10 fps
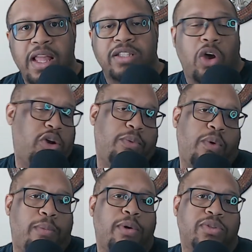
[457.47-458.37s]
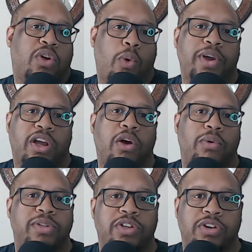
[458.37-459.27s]
Tony Romo is going to
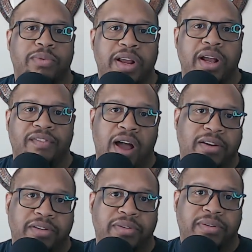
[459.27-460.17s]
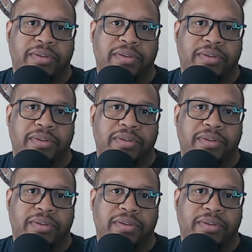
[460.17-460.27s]
go into the Ring of Honor.